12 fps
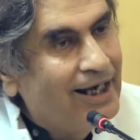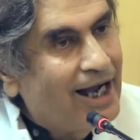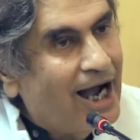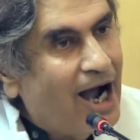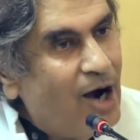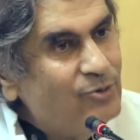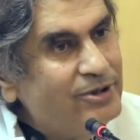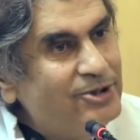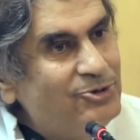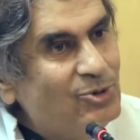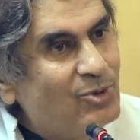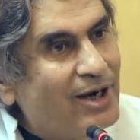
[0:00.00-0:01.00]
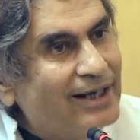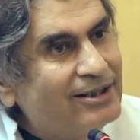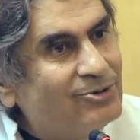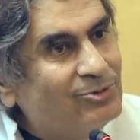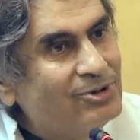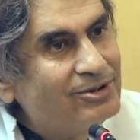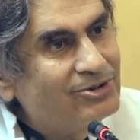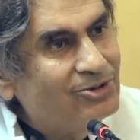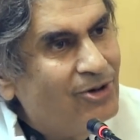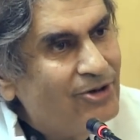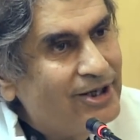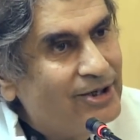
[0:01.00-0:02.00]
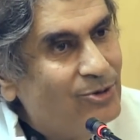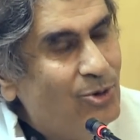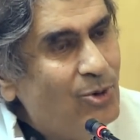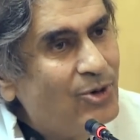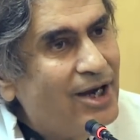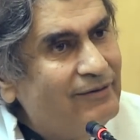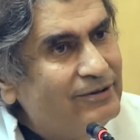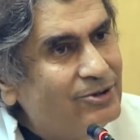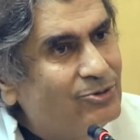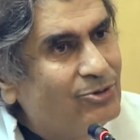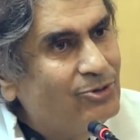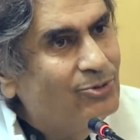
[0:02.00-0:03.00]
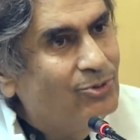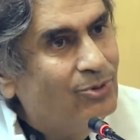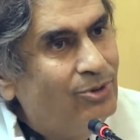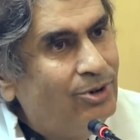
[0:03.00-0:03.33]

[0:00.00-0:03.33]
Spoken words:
How did you get to this story? Who gave it to you?